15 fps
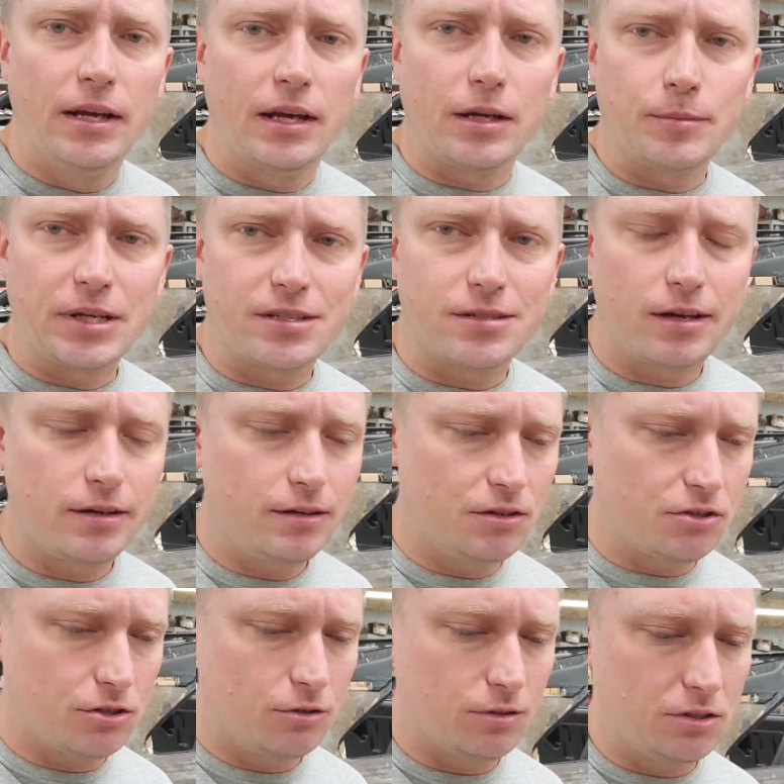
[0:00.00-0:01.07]
I'm excited
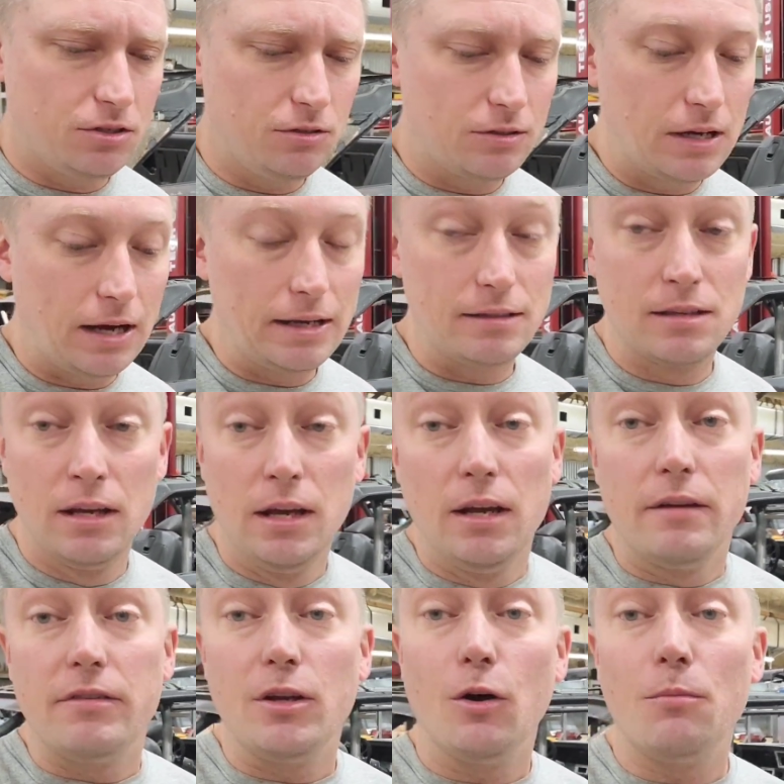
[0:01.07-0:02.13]
to show it to you guys.
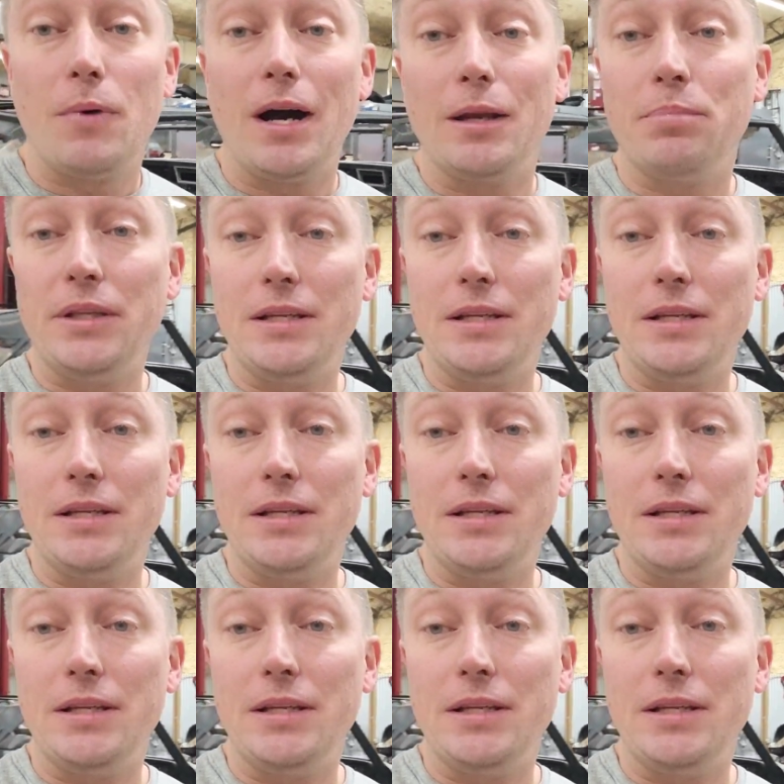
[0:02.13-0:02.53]
If you don't mind,